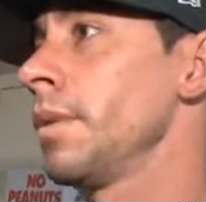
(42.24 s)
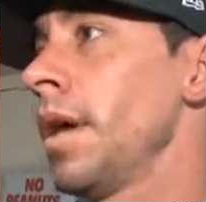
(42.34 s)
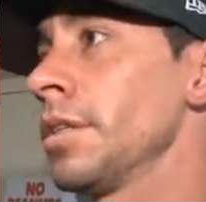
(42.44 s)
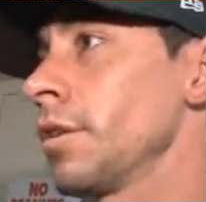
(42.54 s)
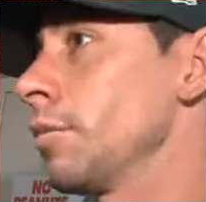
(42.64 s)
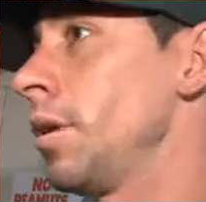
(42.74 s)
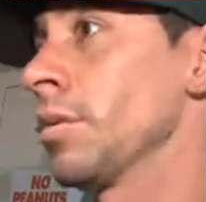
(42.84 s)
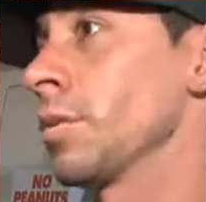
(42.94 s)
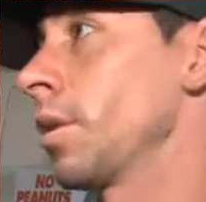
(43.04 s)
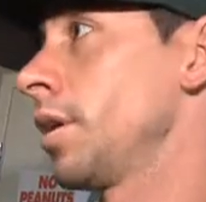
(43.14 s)
And his curveball
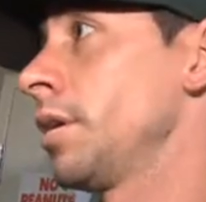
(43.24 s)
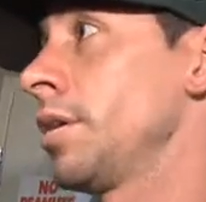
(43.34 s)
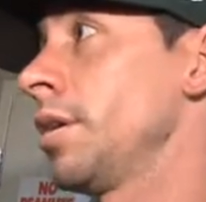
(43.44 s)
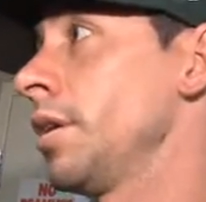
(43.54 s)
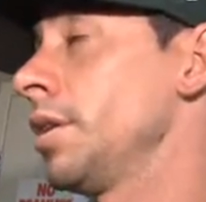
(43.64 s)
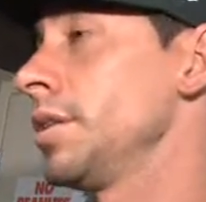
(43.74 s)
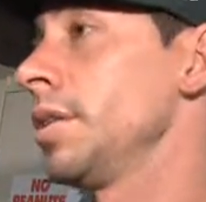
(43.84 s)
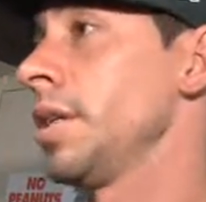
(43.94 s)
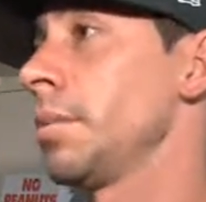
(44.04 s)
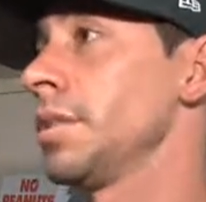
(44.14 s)
was working. You know,
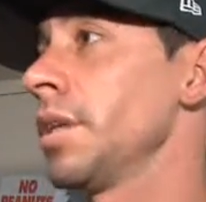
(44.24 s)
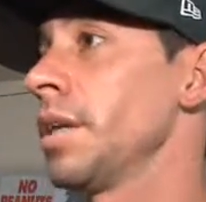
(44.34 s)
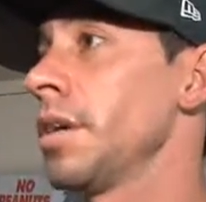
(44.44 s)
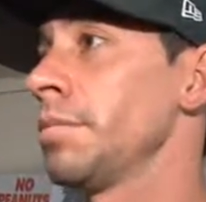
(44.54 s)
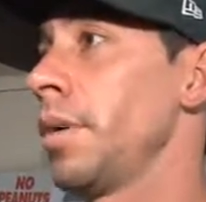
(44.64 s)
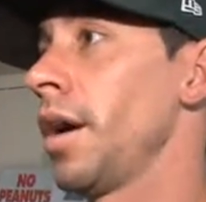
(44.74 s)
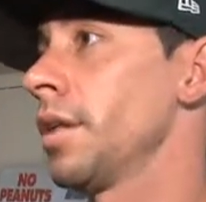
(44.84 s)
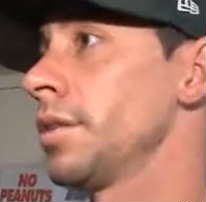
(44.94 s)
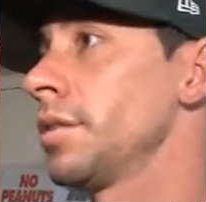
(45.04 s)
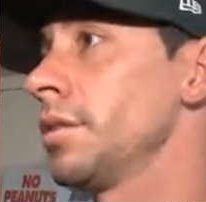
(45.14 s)
he kept these guys off
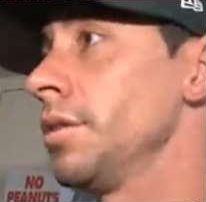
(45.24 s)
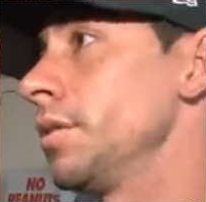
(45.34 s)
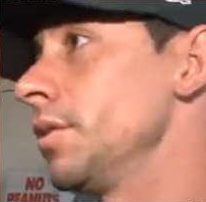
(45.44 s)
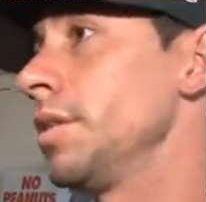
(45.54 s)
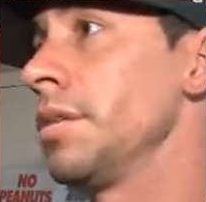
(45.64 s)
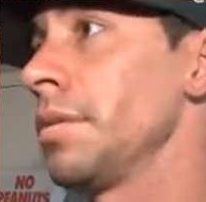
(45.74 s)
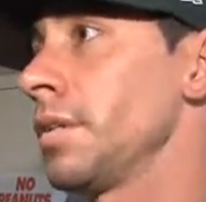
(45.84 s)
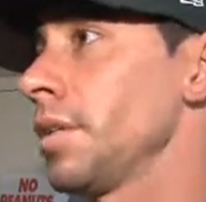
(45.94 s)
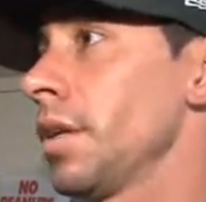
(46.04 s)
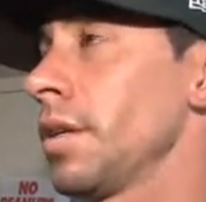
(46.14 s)
balance, used his
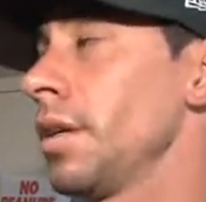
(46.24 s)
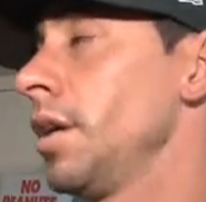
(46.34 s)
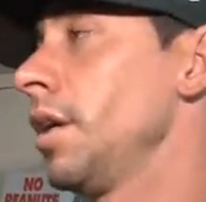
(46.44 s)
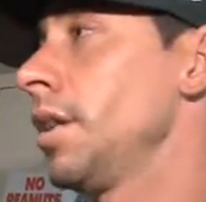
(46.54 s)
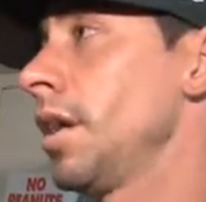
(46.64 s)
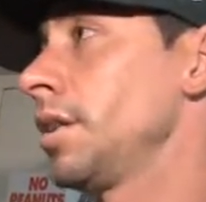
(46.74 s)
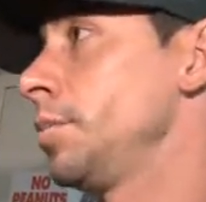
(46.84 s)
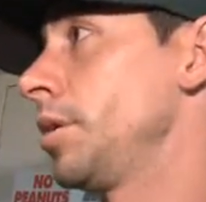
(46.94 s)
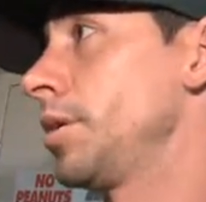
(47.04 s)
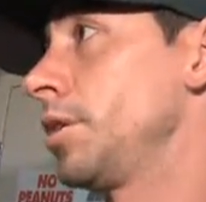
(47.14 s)
defense like these
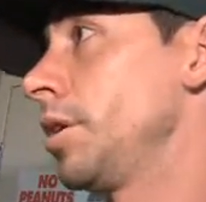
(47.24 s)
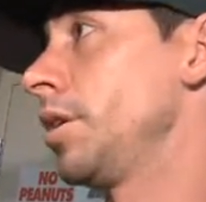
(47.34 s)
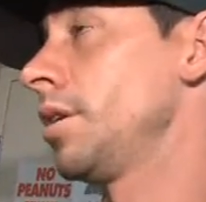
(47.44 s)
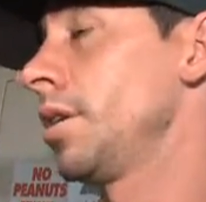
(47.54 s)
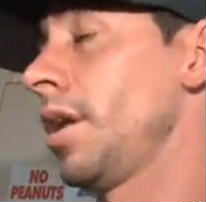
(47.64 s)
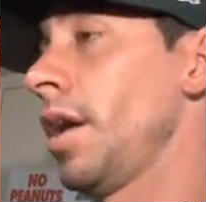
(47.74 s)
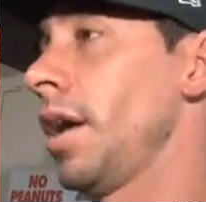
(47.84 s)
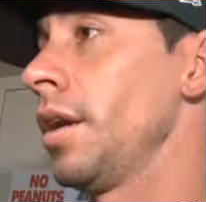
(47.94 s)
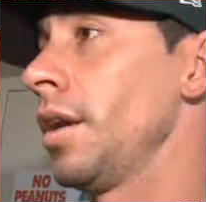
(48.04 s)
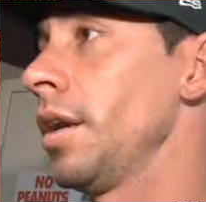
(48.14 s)
pitchers should.
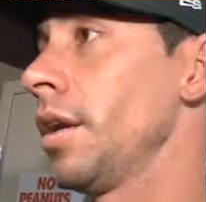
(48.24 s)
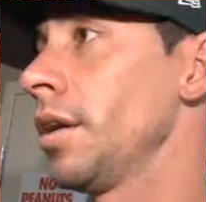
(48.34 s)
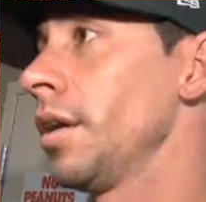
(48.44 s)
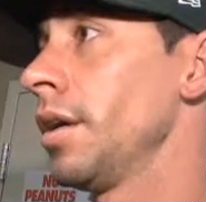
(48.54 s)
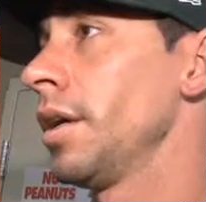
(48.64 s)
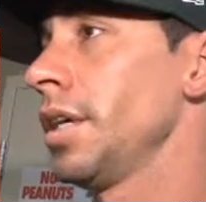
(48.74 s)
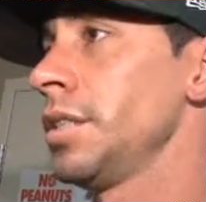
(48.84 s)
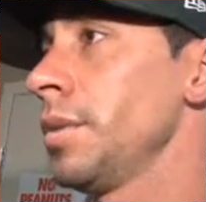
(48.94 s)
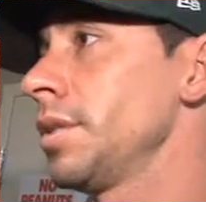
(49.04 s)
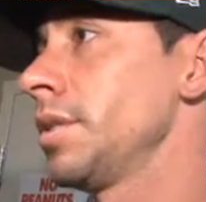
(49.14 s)
And
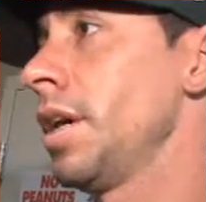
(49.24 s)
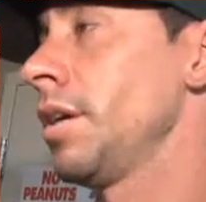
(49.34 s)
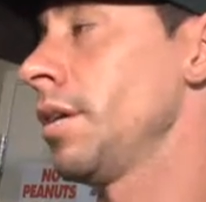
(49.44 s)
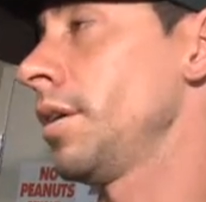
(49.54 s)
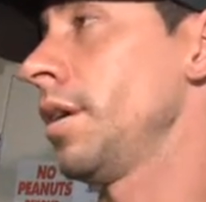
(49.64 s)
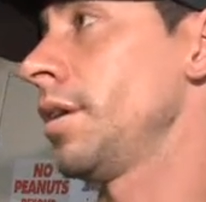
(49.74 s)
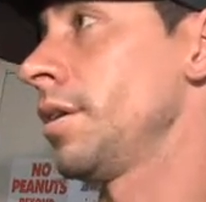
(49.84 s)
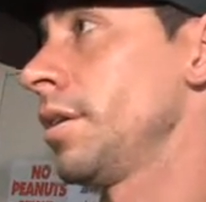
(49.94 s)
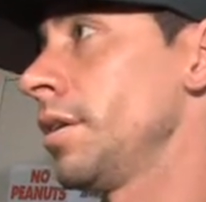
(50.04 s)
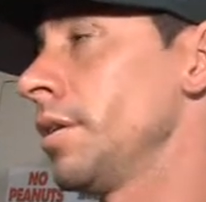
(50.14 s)
he's been steady all year.
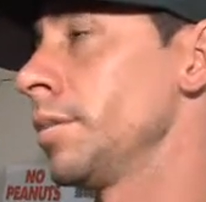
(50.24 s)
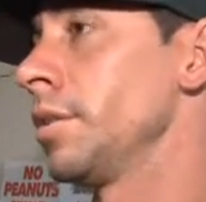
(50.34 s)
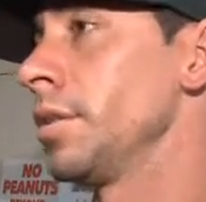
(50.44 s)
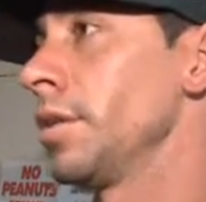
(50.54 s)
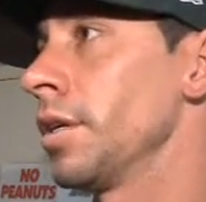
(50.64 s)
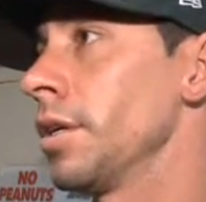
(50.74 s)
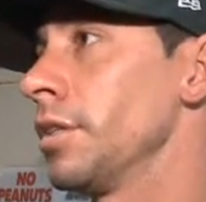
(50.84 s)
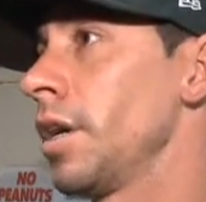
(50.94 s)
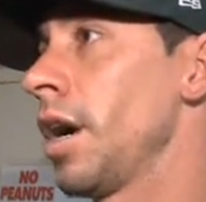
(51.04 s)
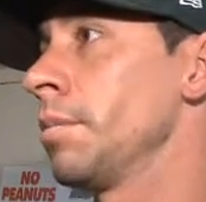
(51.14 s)
You know, he's been doing a good
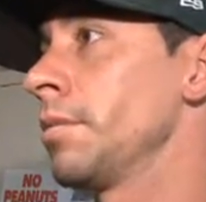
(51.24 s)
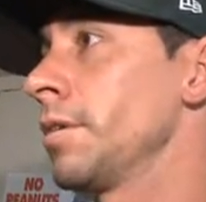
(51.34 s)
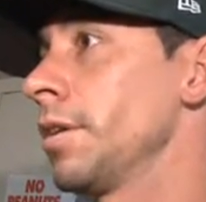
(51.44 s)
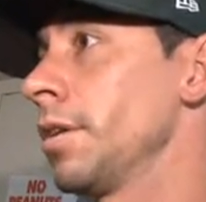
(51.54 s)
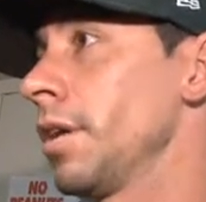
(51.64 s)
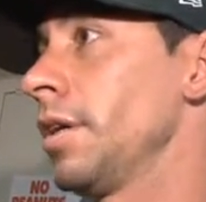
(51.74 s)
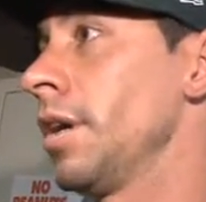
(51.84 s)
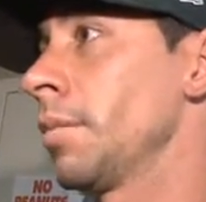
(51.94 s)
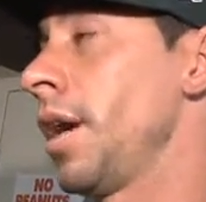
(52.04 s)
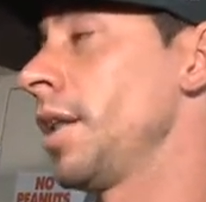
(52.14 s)
job for a
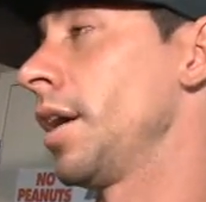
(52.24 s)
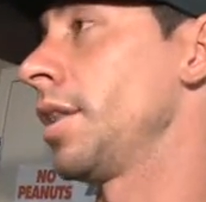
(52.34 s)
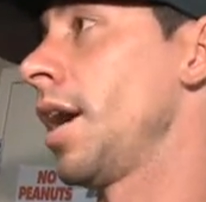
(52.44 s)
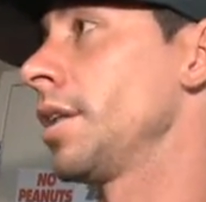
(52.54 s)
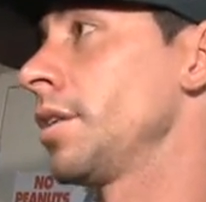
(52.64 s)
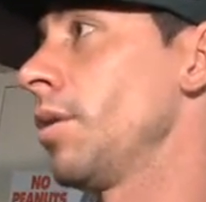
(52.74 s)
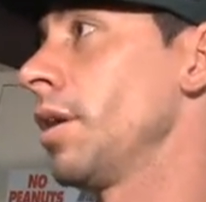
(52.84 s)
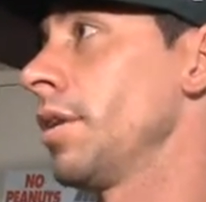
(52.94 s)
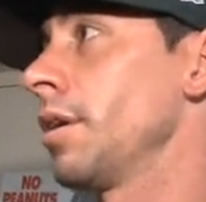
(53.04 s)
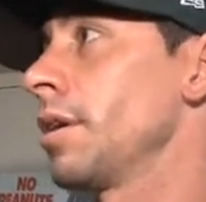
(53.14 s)
young man like that to go
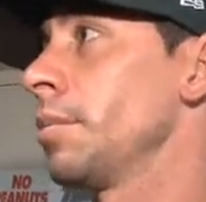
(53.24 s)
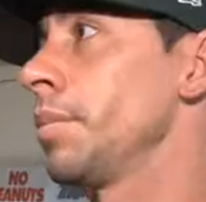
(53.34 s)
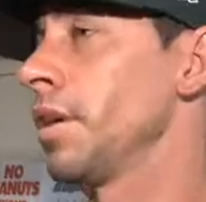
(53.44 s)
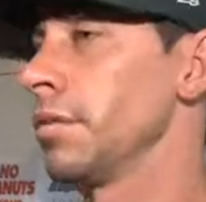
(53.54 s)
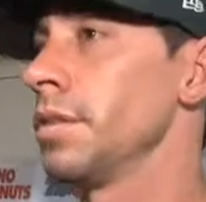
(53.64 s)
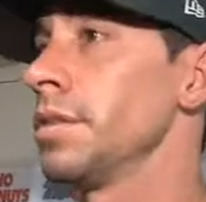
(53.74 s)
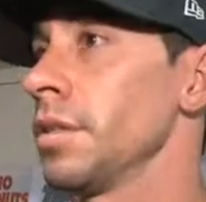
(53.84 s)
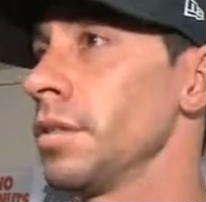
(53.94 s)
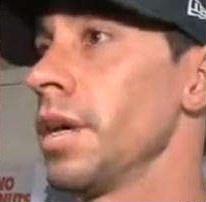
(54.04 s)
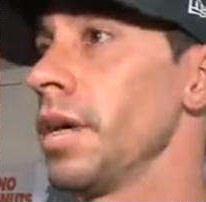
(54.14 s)
out there and compete every
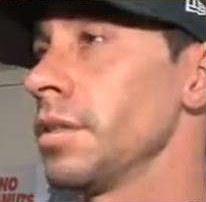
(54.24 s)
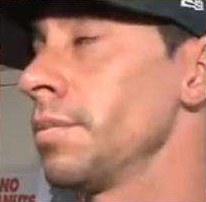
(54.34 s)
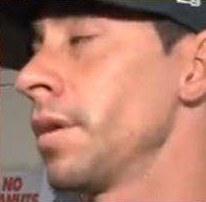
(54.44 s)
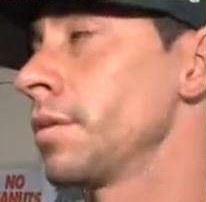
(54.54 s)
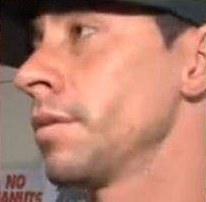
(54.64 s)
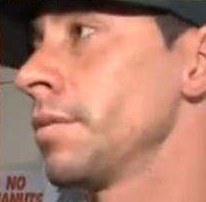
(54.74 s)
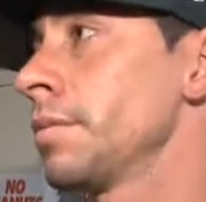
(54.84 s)
single day. It's impressive.